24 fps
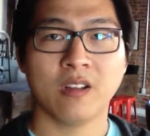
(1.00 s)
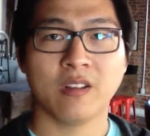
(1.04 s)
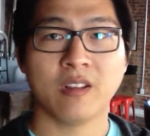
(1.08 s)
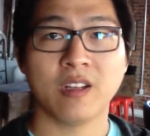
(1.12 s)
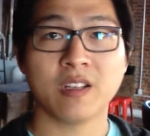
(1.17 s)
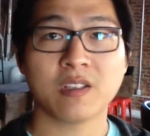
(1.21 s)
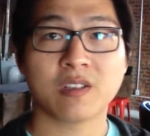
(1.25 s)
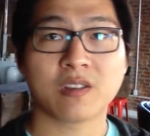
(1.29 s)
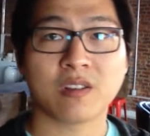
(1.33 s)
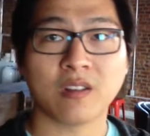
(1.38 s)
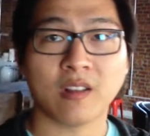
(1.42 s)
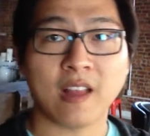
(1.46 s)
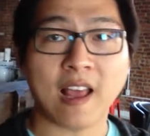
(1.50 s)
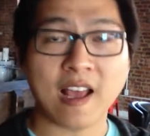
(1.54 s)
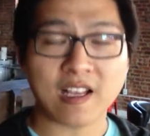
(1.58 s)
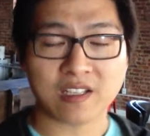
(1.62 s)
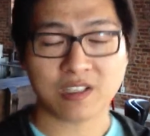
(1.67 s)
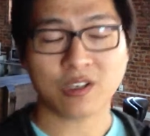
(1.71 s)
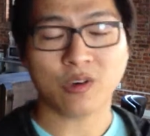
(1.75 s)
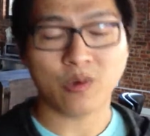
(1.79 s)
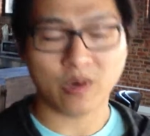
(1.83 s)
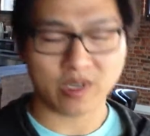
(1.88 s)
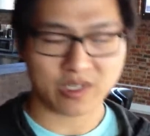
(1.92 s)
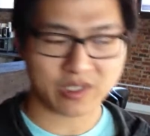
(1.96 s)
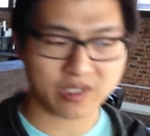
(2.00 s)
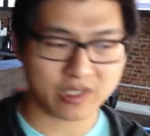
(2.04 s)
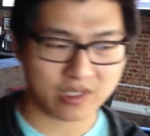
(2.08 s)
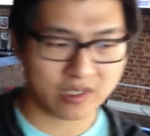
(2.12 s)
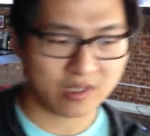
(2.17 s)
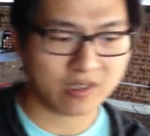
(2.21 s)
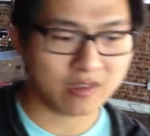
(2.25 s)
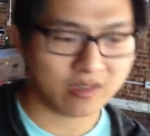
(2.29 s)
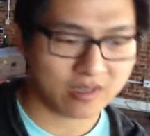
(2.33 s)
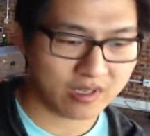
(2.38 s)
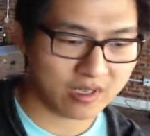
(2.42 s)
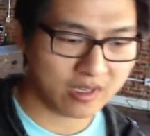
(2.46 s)
This last
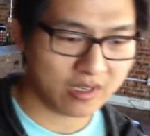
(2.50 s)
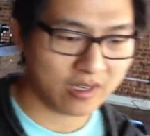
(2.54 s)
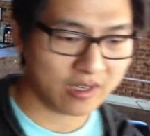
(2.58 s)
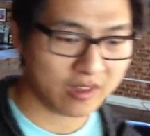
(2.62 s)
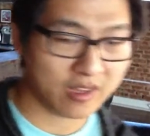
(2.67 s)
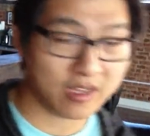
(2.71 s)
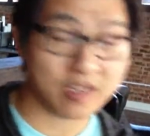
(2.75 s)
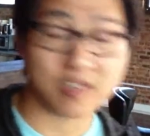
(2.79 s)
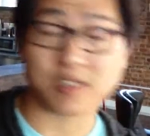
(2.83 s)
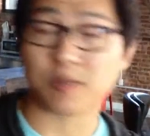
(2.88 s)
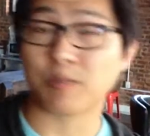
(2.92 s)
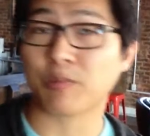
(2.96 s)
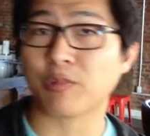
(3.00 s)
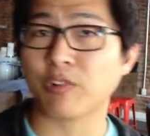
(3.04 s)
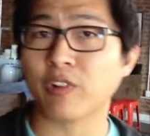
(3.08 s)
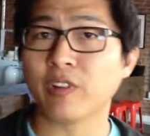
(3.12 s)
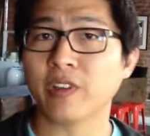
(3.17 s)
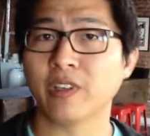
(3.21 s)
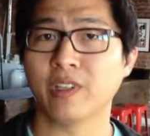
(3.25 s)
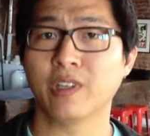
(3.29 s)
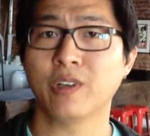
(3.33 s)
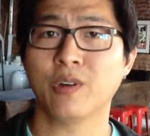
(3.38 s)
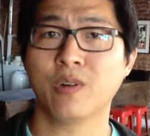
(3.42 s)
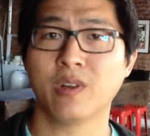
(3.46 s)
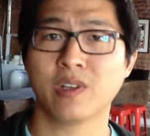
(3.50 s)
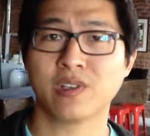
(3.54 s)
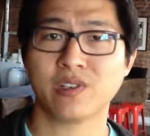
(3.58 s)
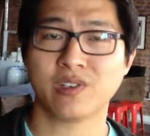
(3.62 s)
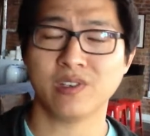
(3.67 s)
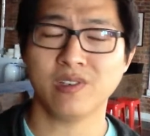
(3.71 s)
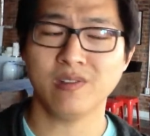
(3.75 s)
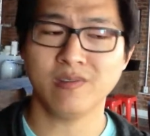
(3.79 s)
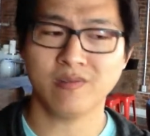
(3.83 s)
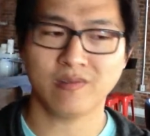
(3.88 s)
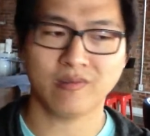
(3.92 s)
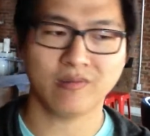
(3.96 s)
question, uh, I think, is a brilliant
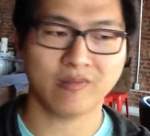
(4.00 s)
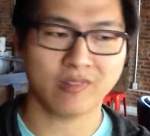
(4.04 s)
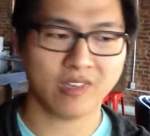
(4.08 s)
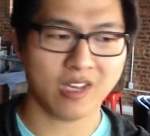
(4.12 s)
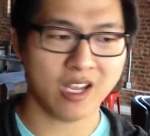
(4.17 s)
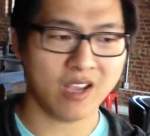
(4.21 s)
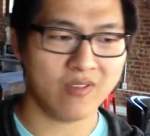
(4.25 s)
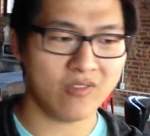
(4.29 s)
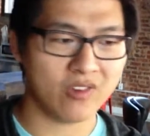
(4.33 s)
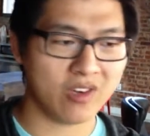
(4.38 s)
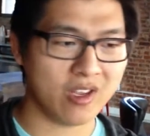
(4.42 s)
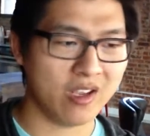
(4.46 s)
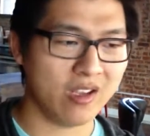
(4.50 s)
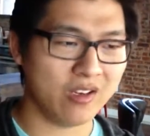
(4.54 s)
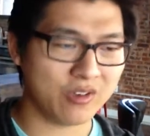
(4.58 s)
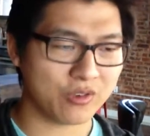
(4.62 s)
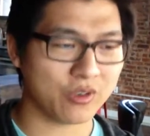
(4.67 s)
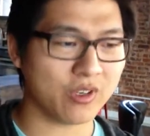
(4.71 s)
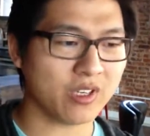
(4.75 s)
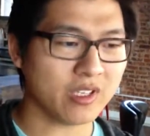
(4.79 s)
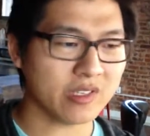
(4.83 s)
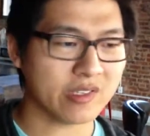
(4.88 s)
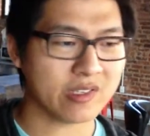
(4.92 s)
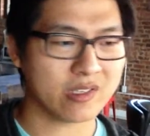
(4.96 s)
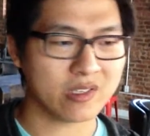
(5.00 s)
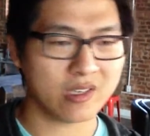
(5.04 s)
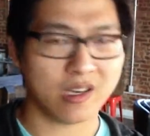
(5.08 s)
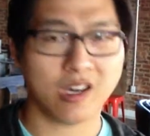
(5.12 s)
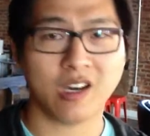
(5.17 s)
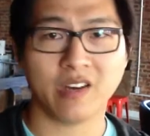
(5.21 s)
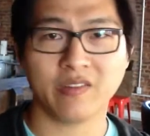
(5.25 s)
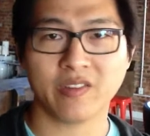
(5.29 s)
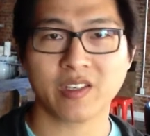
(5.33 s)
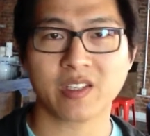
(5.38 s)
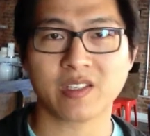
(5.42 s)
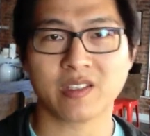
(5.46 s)
question. Kevin Hendricks,
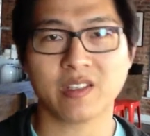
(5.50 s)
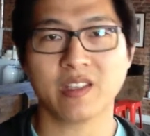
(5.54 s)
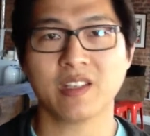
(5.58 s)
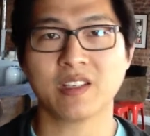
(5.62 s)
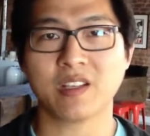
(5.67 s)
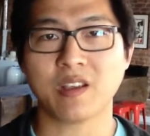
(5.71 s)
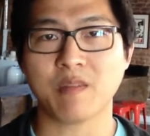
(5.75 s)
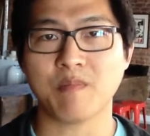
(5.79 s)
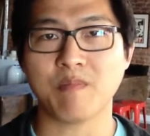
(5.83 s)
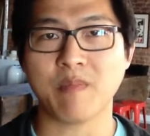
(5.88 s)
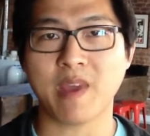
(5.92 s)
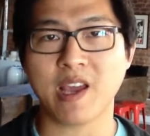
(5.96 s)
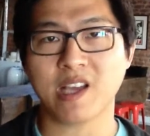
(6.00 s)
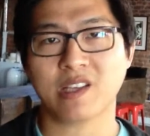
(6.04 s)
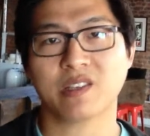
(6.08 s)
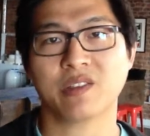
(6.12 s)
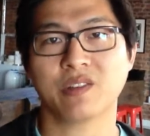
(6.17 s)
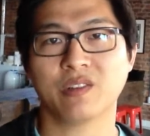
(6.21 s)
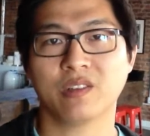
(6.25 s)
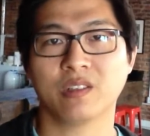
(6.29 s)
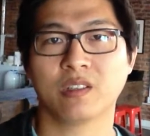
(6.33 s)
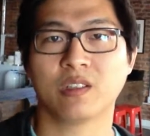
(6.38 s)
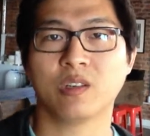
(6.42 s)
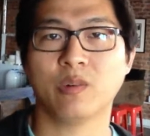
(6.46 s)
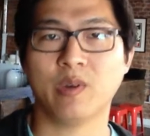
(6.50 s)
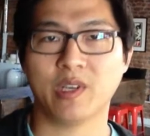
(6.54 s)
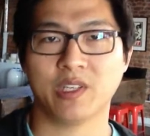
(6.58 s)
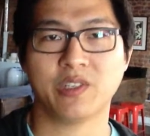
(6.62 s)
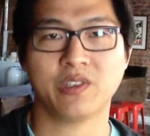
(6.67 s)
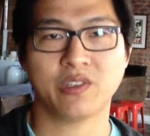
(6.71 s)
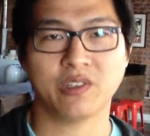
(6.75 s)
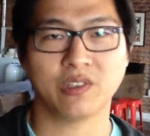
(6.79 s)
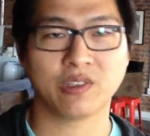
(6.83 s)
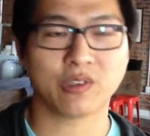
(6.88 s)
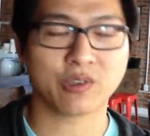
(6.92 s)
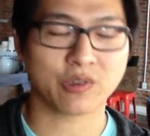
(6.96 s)
obviously, is a master
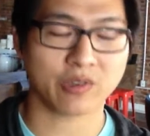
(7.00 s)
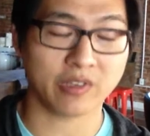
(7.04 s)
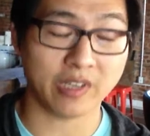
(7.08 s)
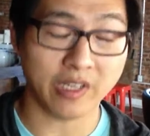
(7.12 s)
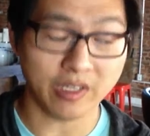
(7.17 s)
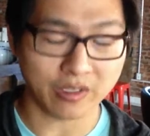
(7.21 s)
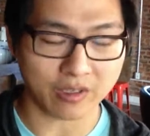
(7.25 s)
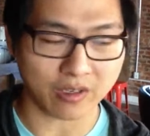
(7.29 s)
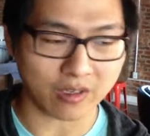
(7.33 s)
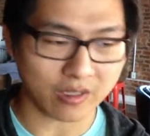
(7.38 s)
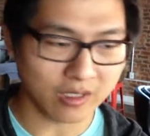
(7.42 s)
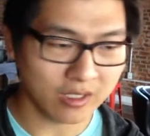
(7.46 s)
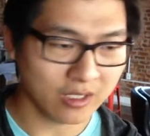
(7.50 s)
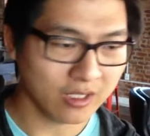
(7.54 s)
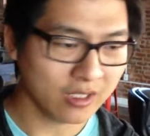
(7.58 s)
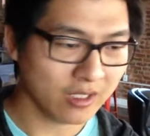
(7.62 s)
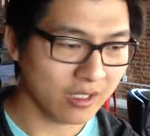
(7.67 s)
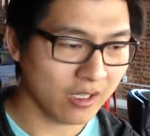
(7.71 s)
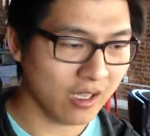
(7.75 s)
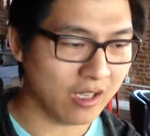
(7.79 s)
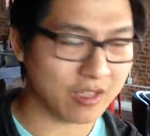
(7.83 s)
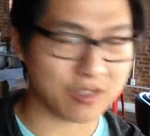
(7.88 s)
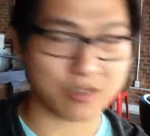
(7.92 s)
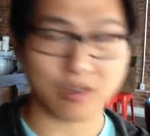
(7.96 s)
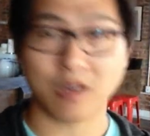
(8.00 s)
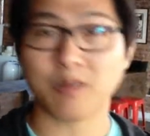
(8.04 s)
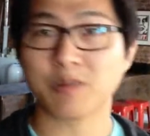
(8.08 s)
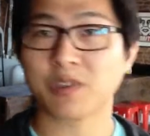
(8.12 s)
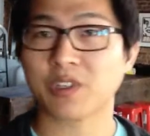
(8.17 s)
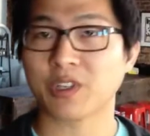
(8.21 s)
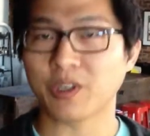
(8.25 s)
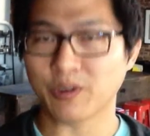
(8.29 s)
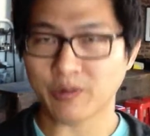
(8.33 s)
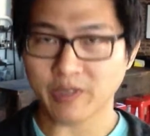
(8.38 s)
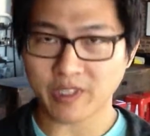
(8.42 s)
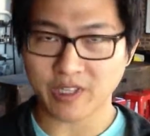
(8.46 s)
question creator. And so I'm
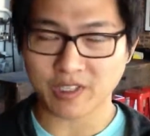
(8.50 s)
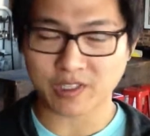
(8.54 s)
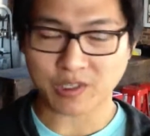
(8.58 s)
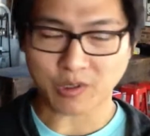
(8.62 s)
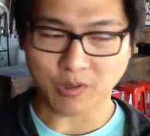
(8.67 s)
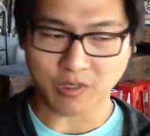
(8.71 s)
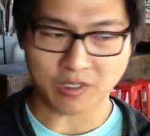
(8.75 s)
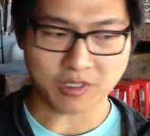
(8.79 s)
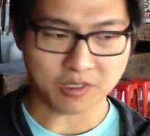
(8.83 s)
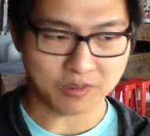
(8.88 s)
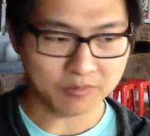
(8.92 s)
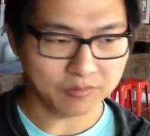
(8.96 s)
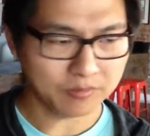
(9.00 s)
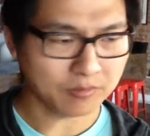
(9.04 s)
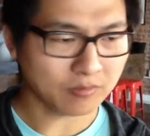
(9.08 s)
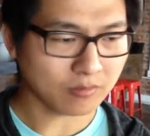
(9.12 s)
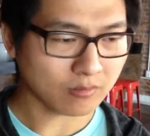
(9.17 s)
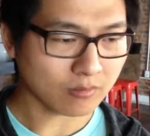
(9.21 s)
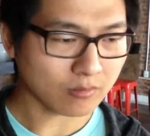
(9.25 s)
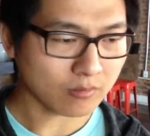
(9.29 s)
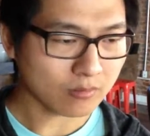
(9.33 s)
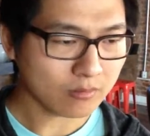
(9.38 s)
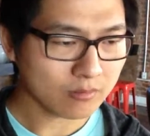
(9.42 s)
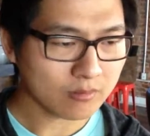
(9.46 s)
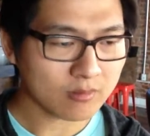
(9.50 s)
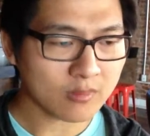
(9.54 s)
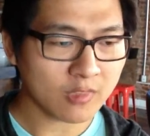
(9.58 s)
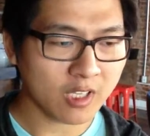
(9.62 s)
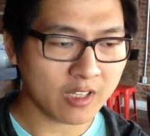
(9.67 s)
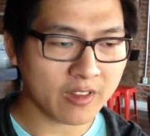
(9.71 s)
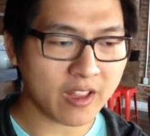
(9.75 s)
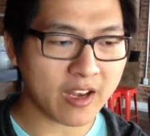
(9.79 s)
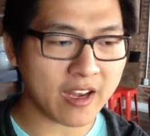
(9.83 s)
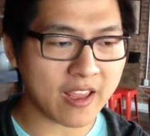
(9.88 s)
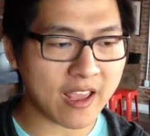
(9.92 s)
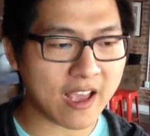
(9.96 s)
just going to read this question
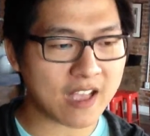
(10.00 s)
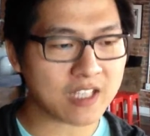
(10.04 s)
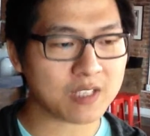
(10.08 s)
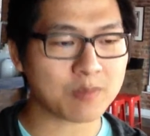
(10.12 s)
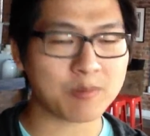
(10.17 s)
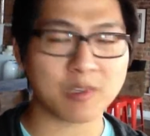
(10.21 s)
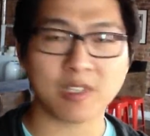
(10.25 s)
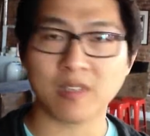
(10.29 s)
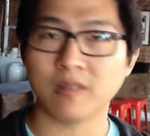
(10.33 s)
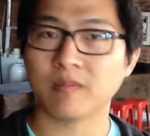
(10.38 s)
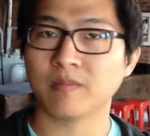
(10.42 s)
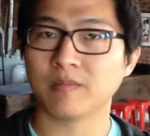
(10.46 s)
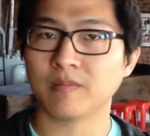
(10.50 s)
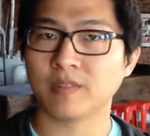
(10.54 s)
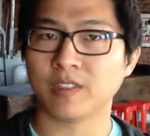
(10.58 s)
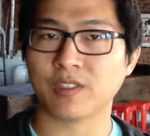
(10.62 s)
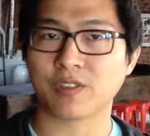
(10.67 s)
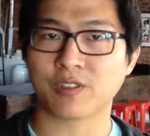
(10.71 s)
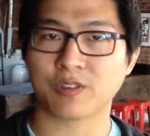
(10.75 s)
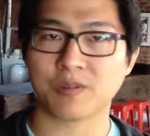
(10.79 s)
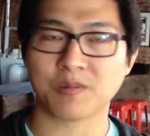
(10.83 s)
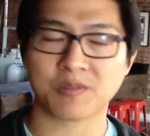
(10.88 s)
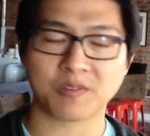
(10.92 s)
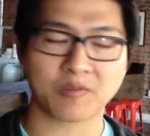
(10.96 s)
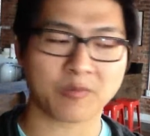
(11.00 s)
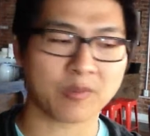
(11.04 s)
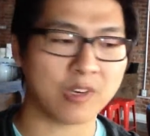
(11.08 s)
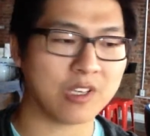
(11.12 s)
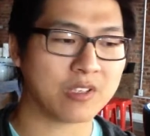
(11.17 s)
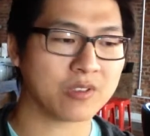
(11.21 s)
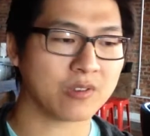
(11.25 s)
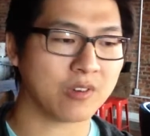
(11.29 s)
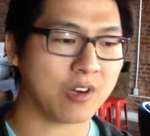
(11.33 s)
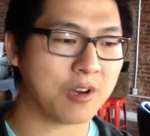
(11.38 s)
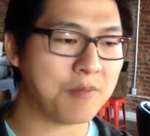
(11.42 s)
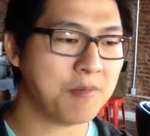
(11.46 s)
that he asked me in terms of
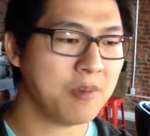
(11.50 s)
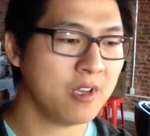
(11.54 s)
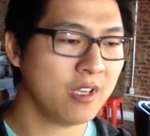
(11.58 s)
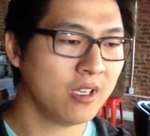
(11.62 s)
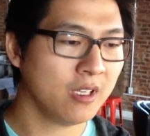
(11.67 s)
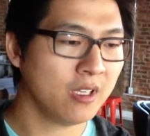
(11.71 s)
Pressgram.